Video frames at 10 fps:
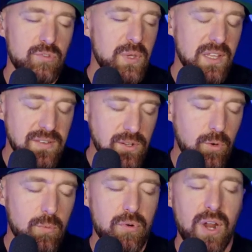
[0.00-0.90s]
as we
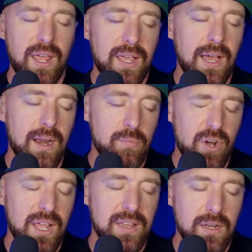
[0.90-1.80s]
continue to pray, God, I'm
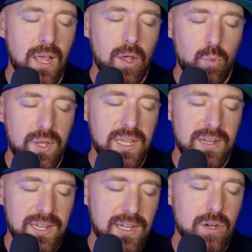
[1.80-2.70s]
praying that we
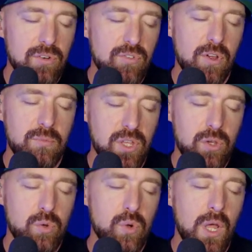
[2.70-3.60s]
can hear from
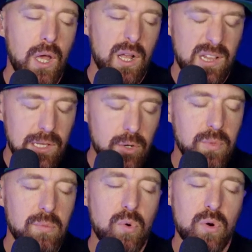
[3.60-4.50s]
you a little
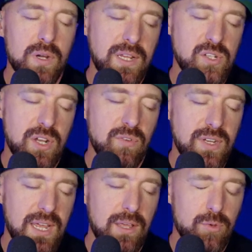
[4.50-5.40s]
bit more each and every
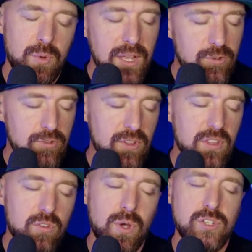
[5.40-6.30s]
day through answers to
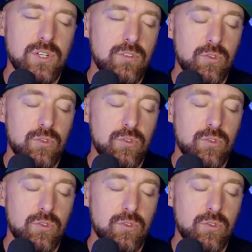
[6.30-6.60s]
these questions,